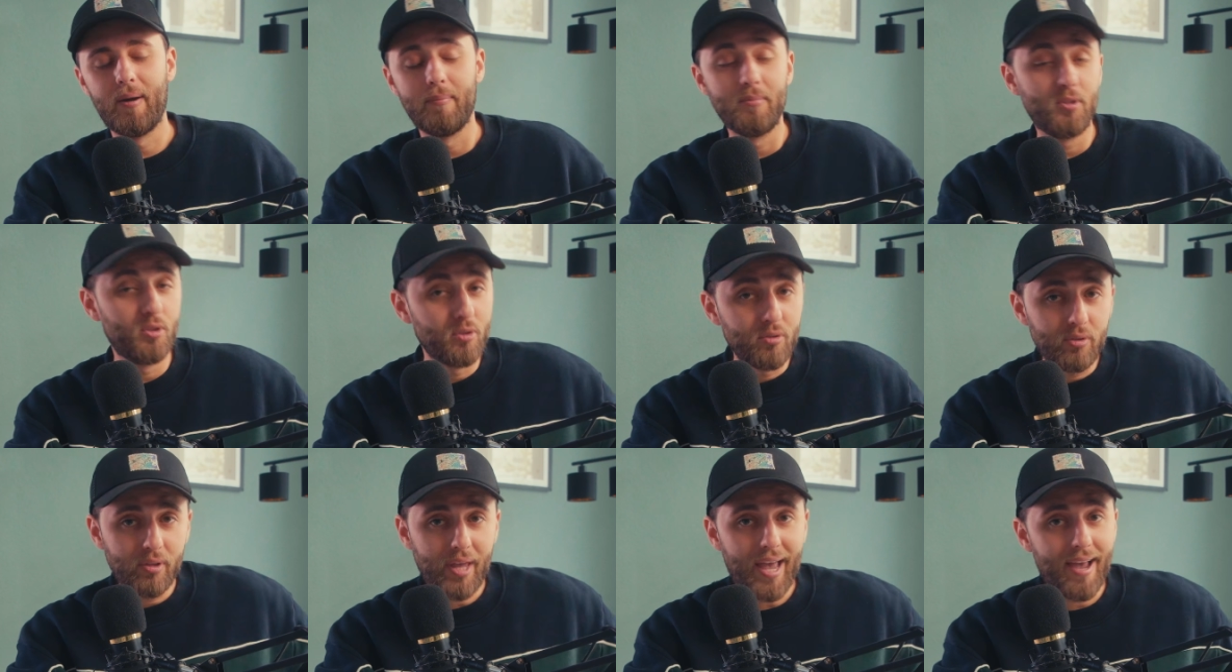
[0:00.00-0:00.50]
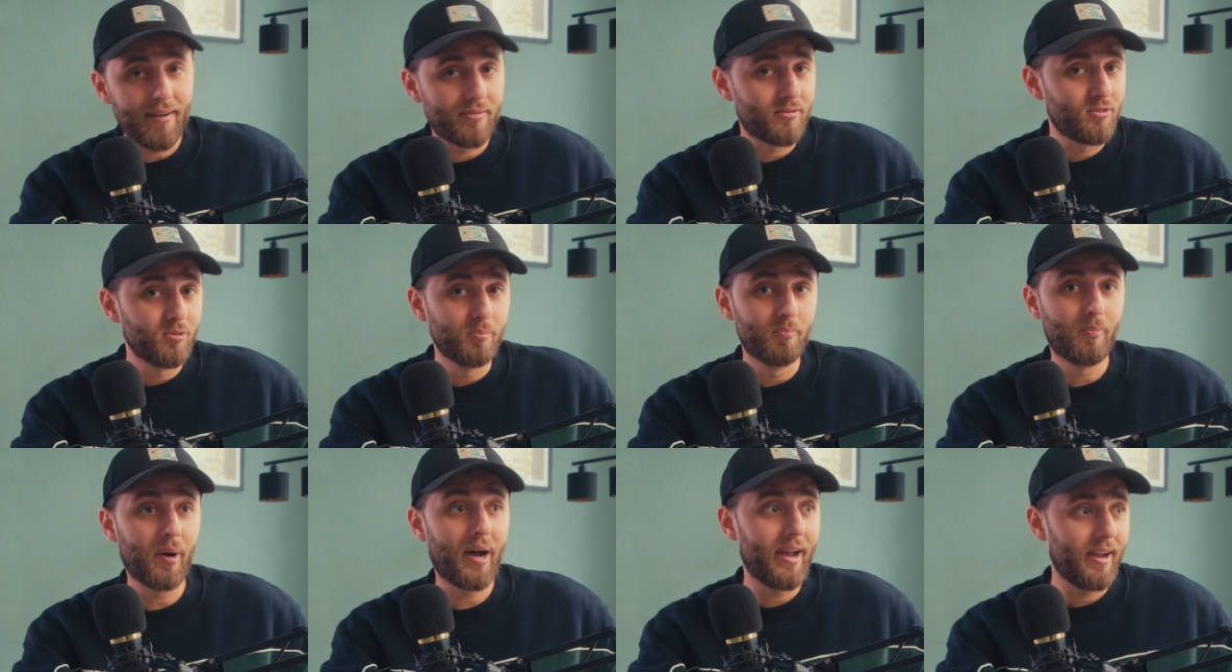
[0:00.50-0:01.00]
You don't have to
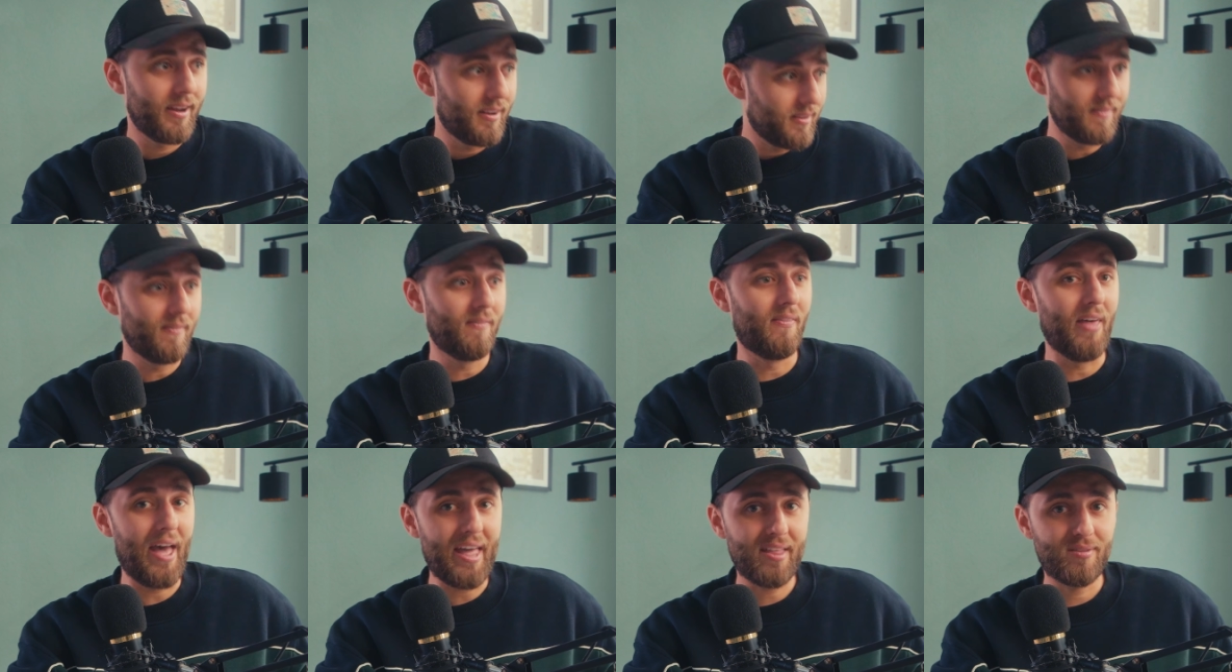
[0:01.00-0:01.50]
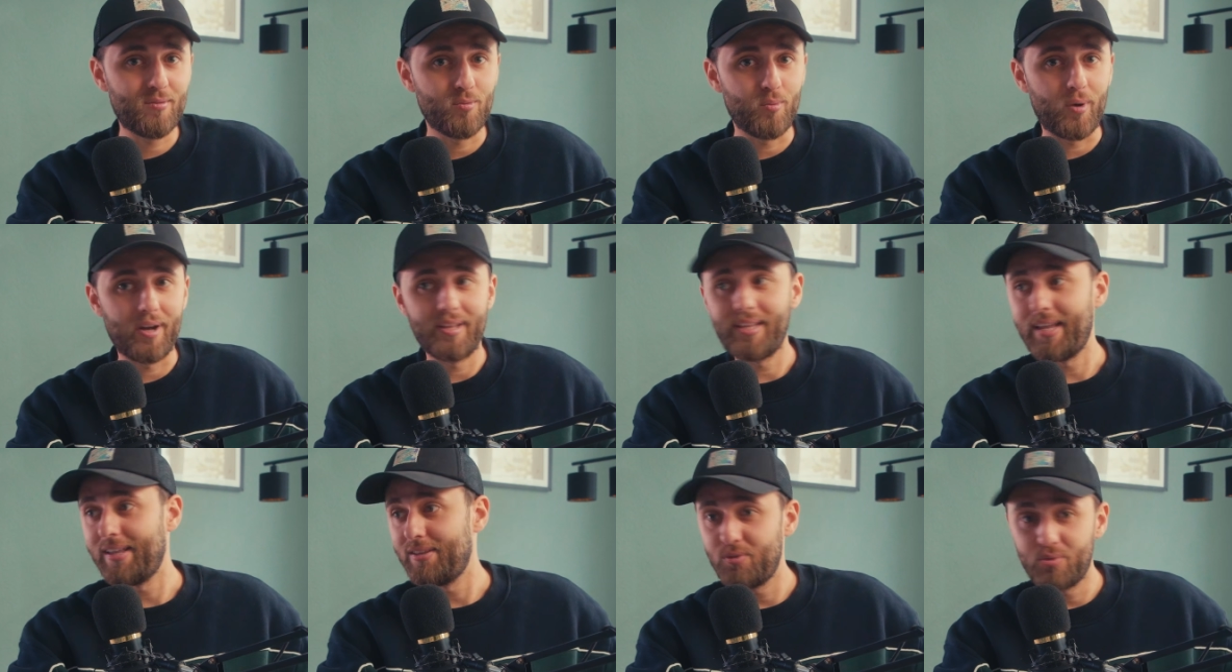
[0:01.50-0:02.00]
buy that
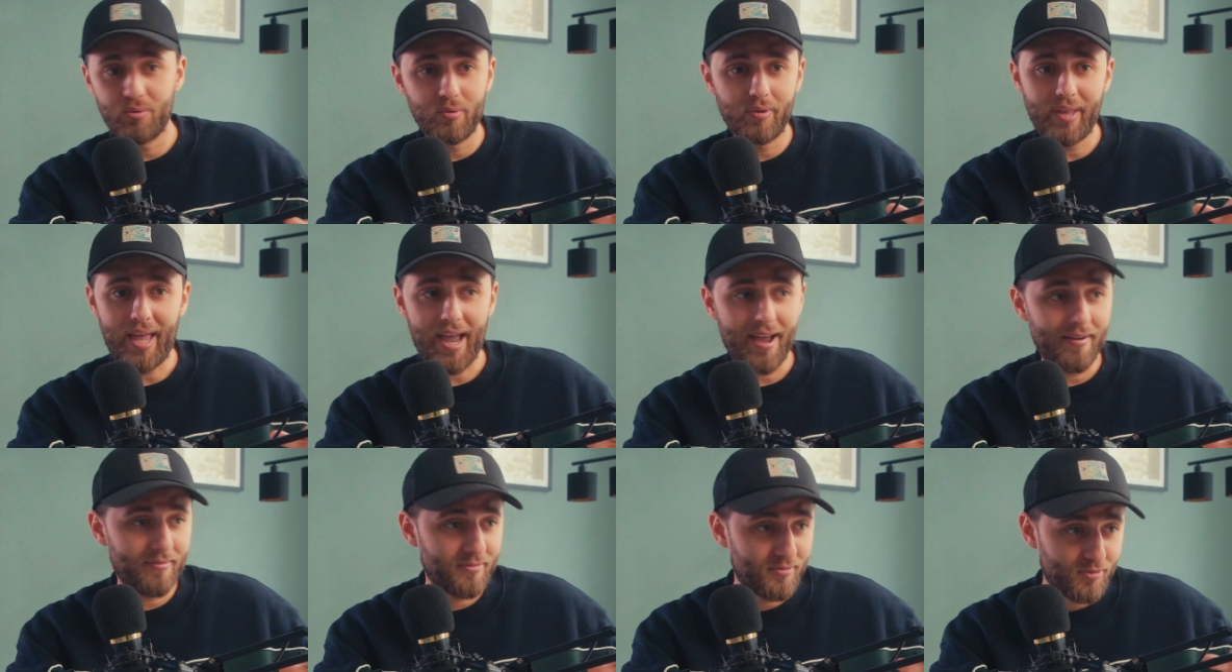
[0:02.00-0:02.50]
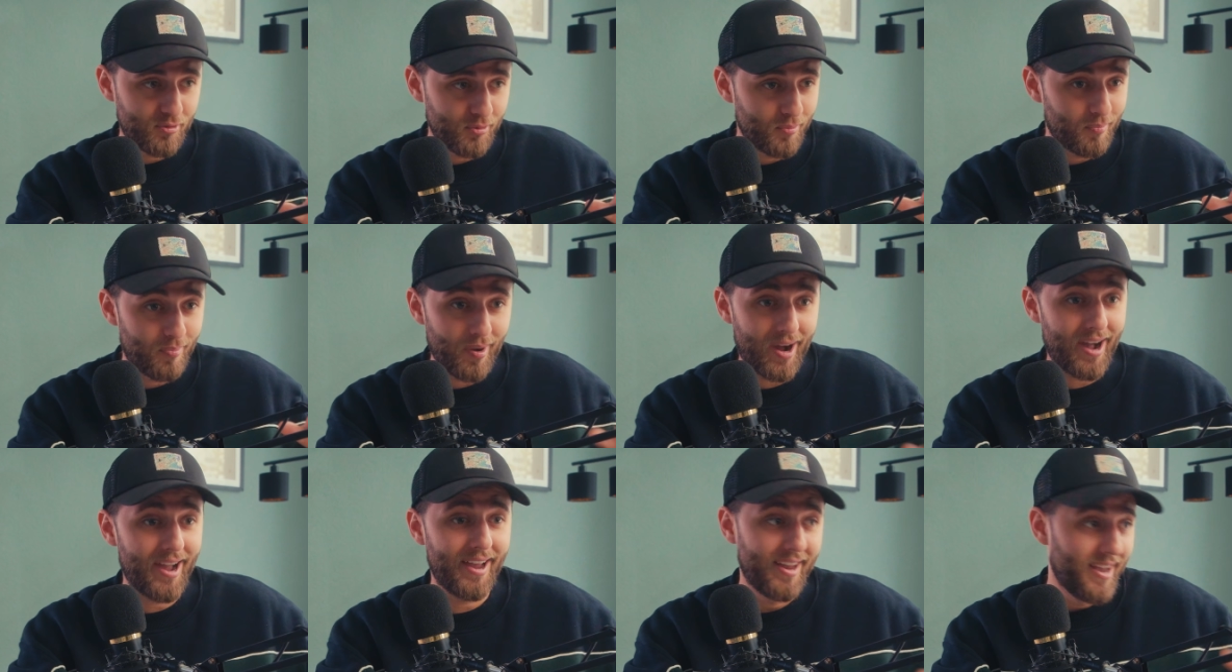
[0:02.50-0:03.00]
one, and you don't have to
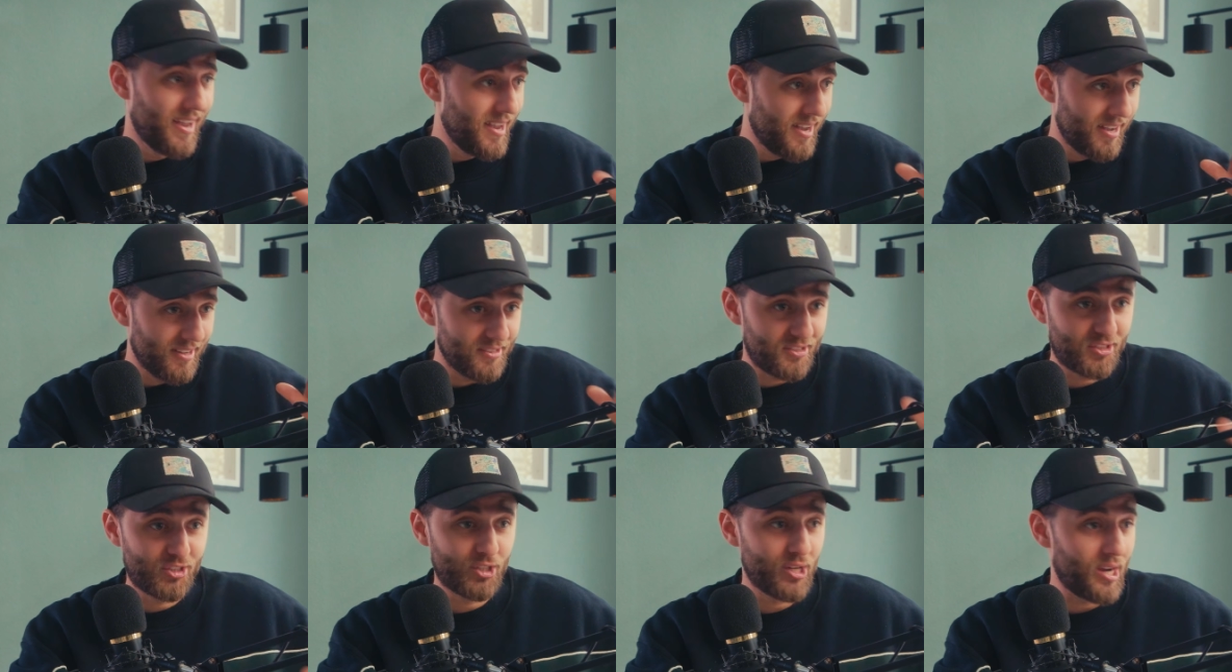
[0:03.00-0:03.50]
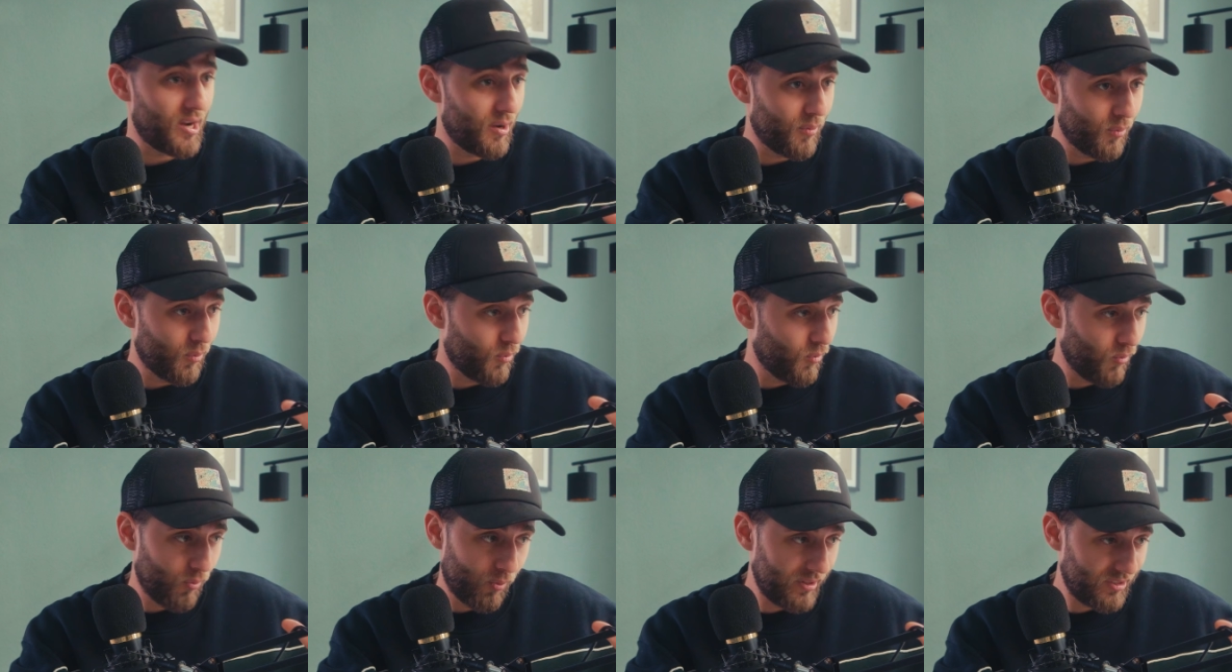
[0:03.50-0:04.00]
buy a chair
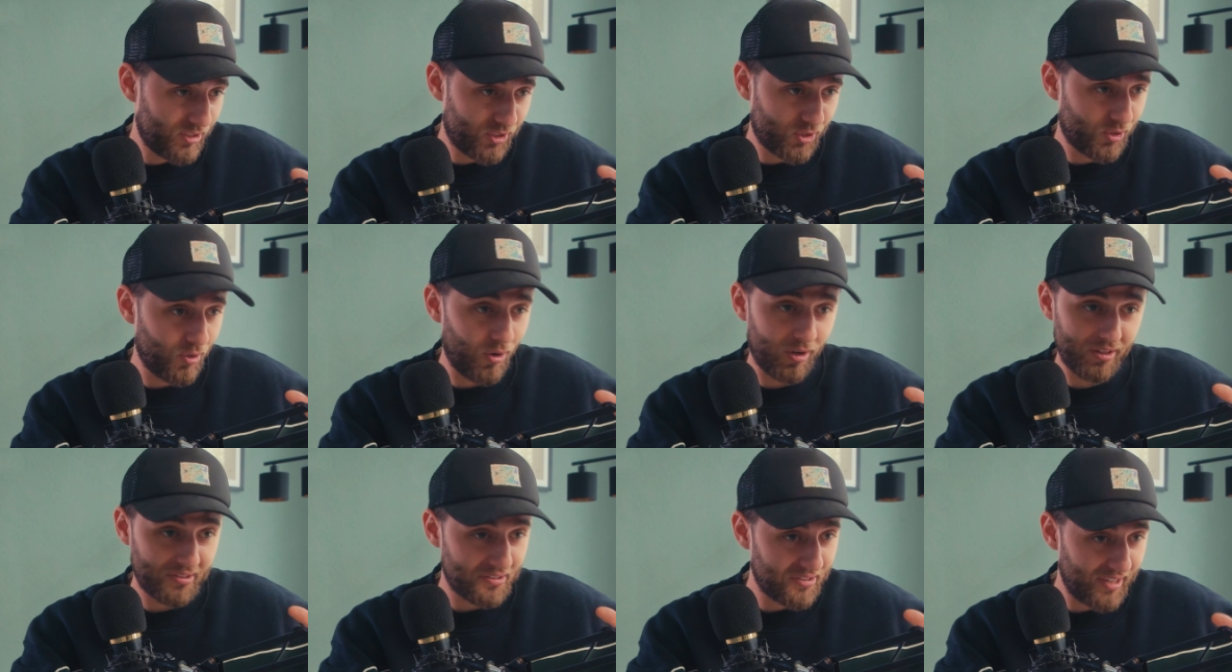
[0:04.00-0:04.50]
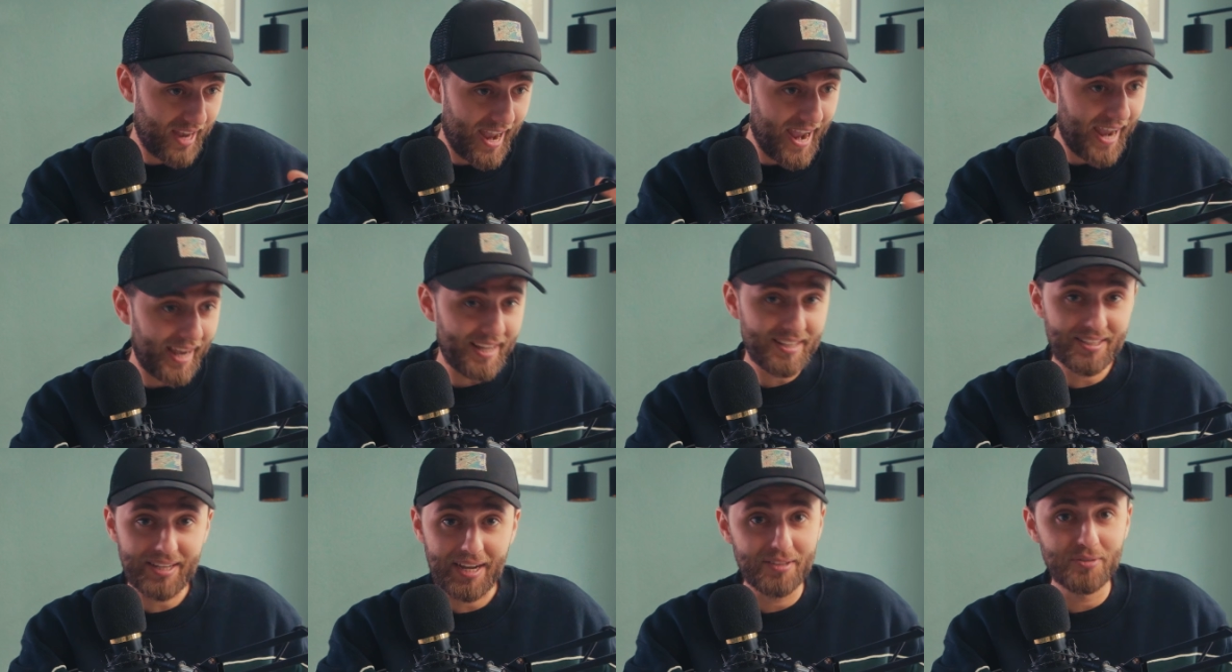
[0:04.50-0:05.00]
which costs
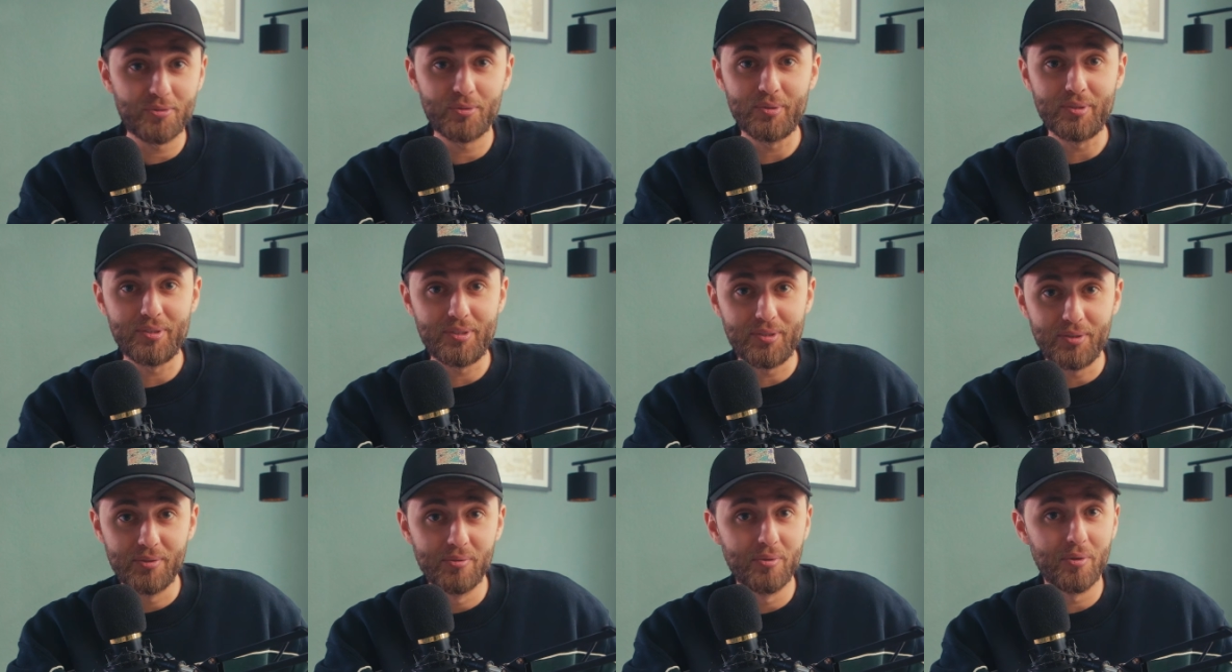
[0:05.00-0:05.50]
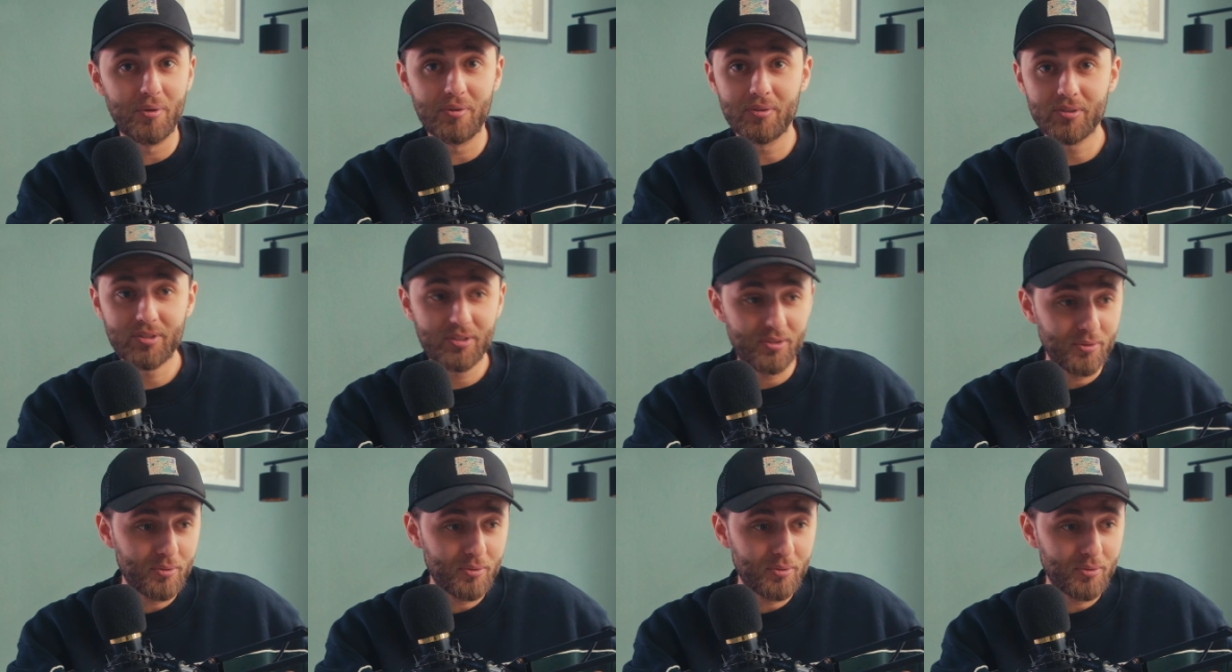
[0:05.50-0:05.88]
800 euros.